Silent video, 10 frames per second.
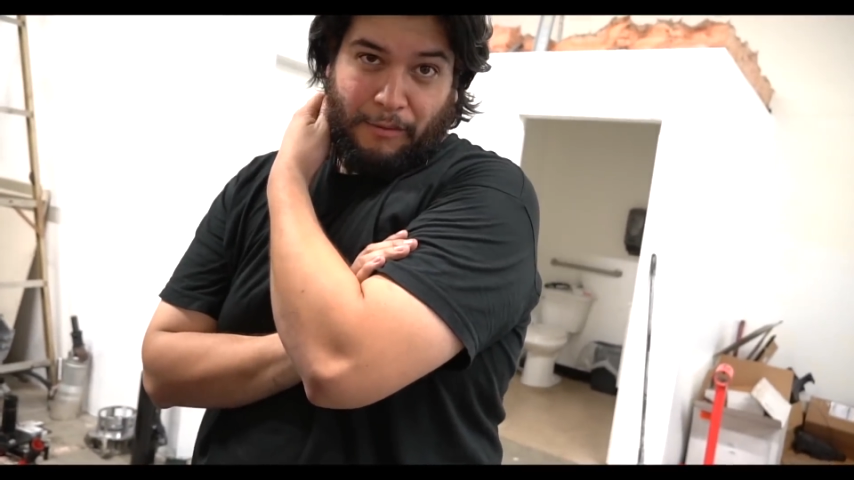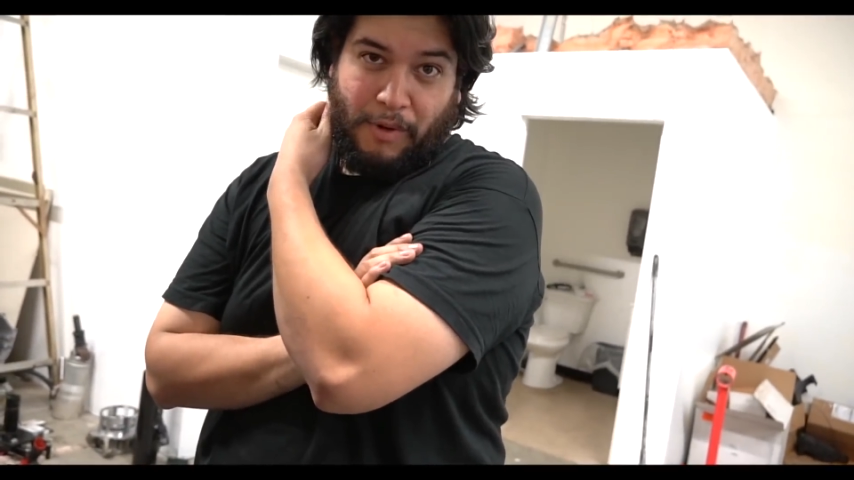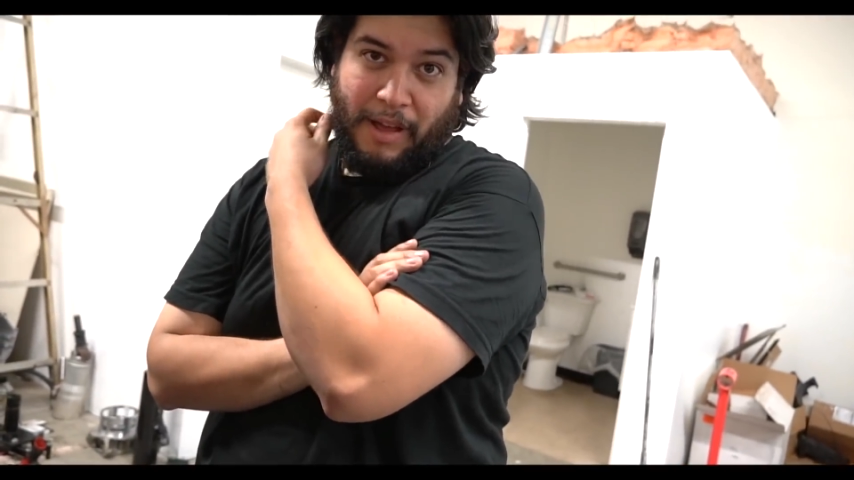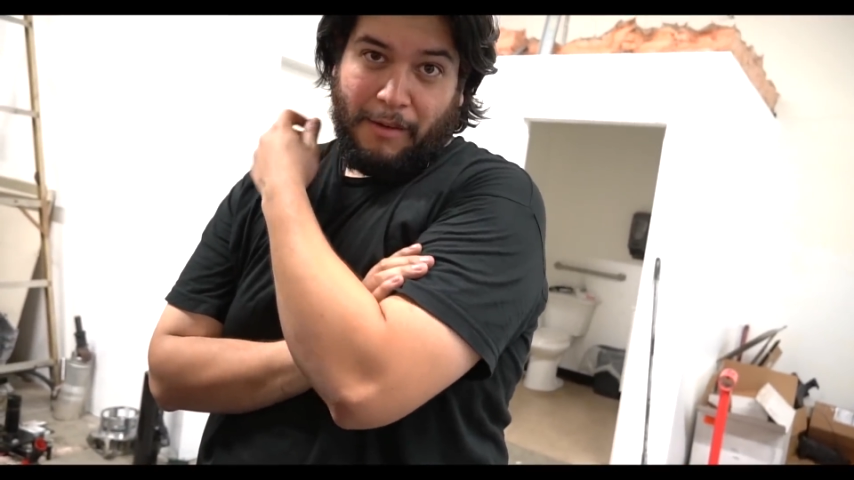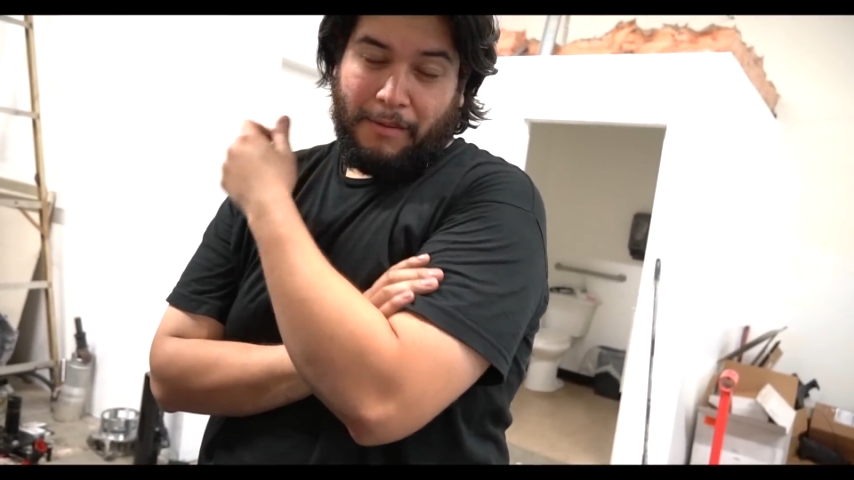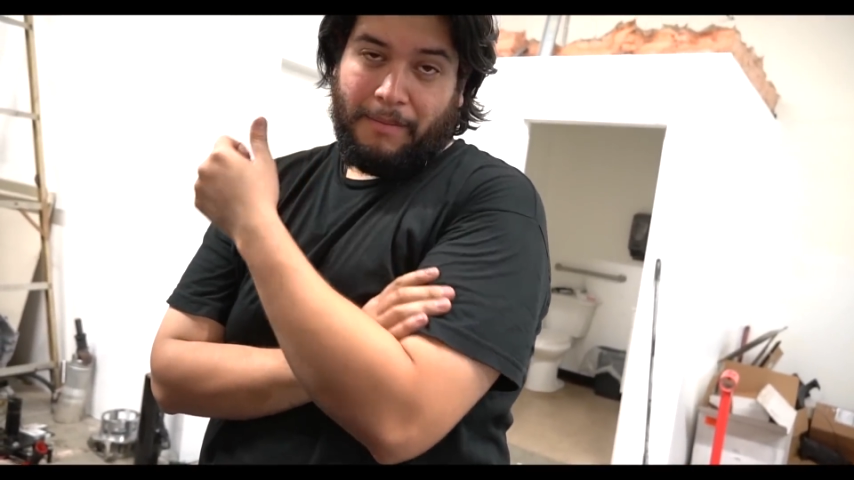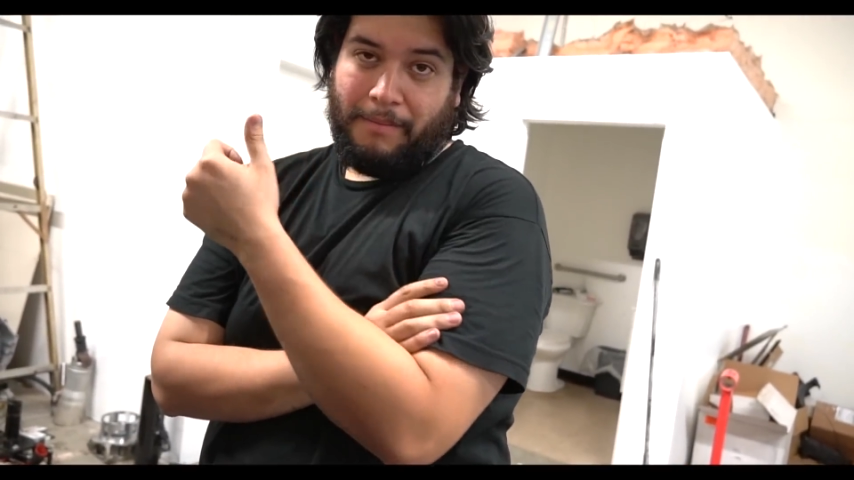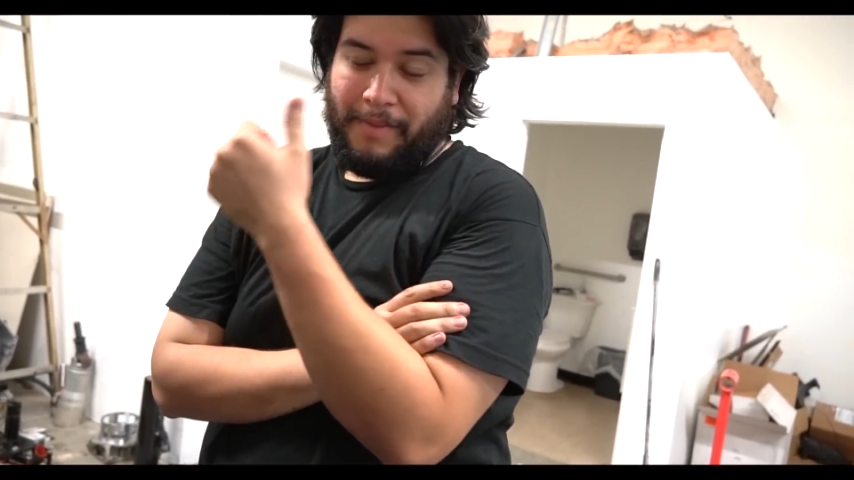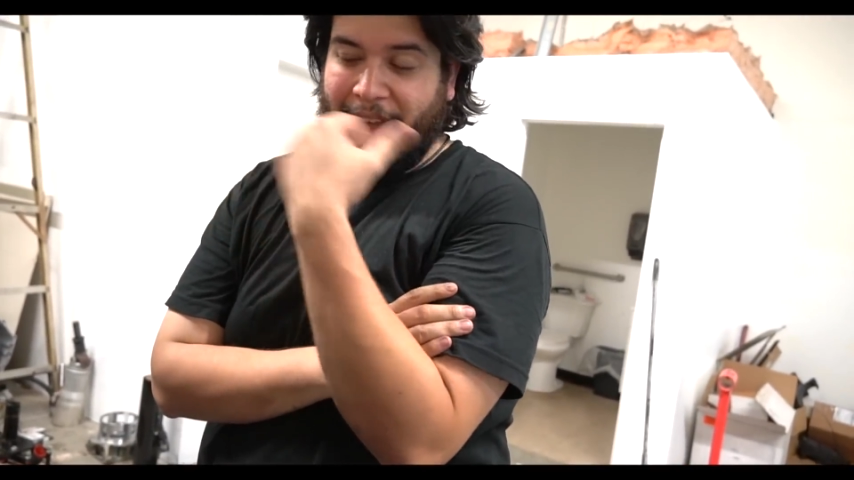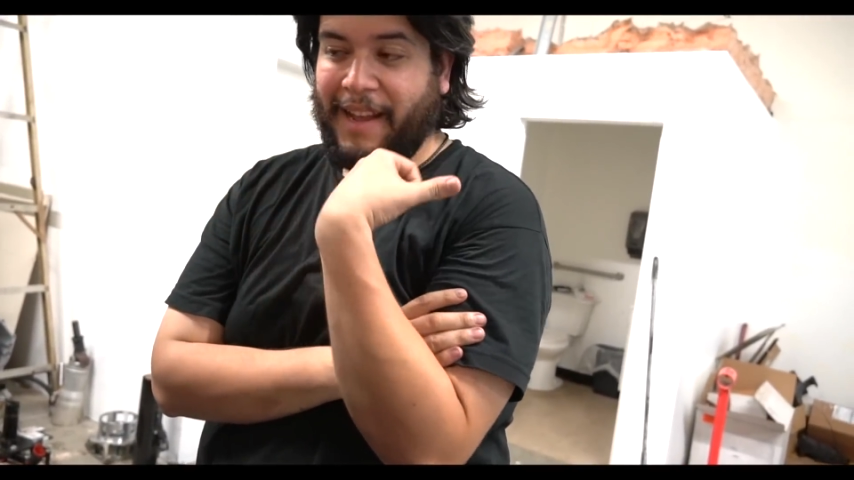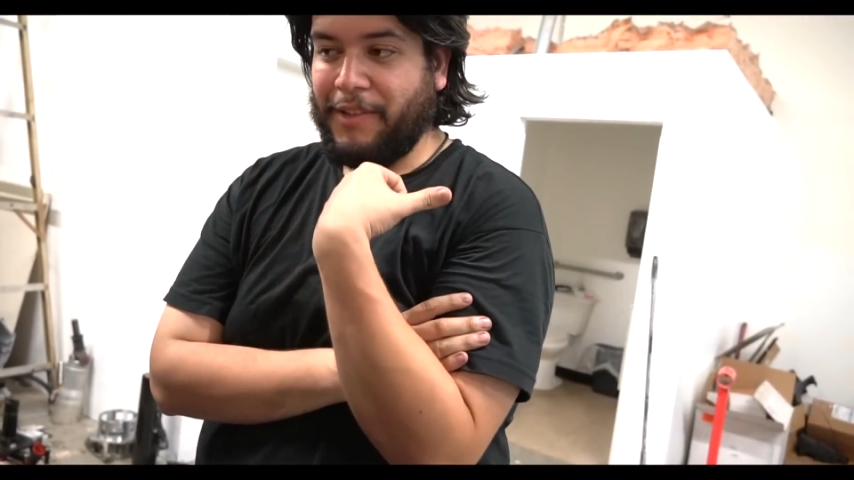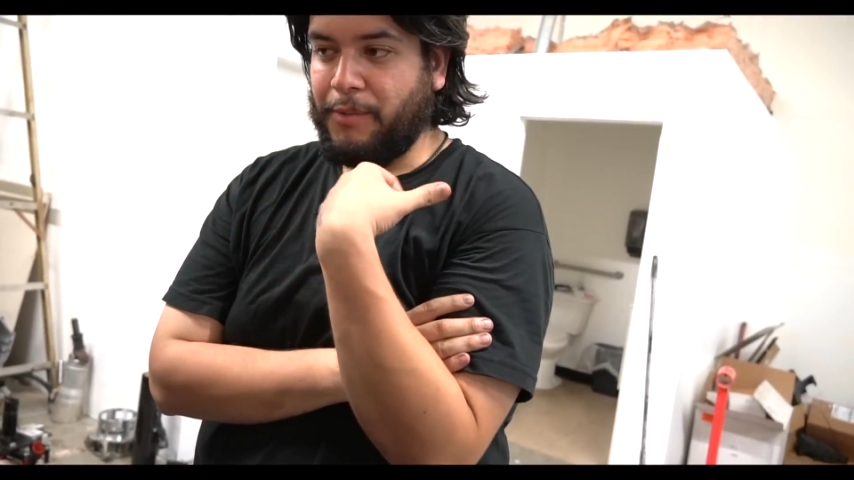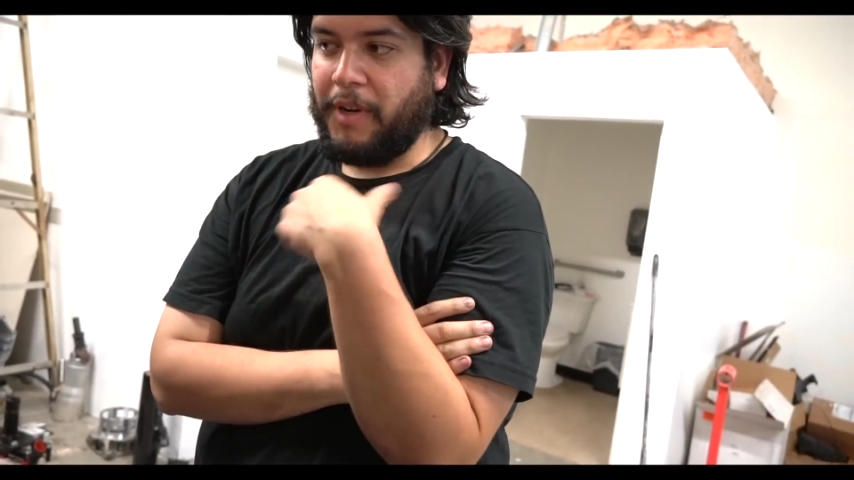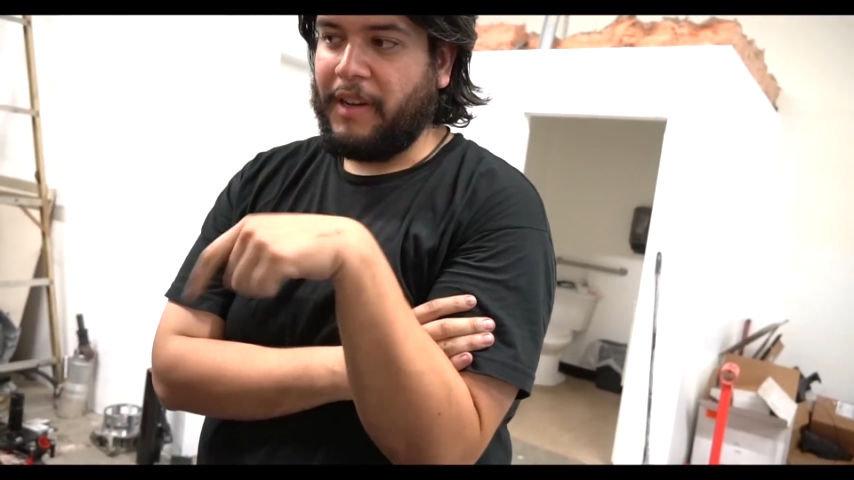While that gets worked